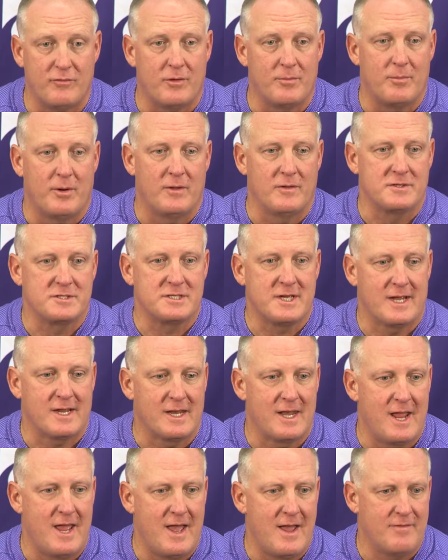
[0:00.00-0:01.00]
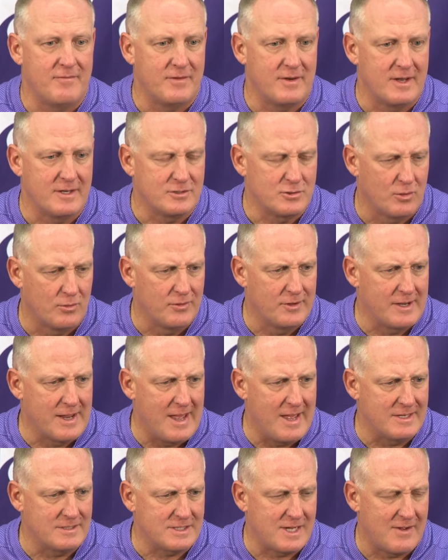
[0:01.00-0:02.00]
football in the second half. And I told the
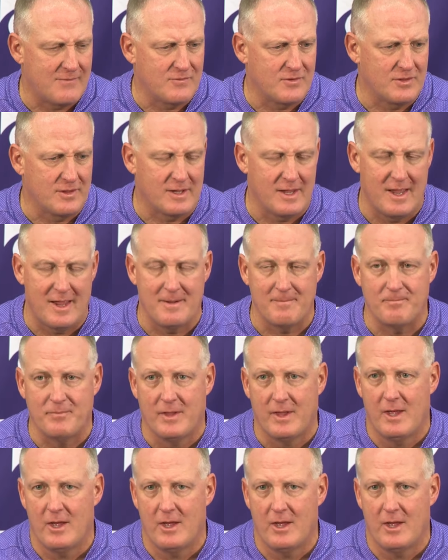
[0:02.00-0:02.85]
guys after the game.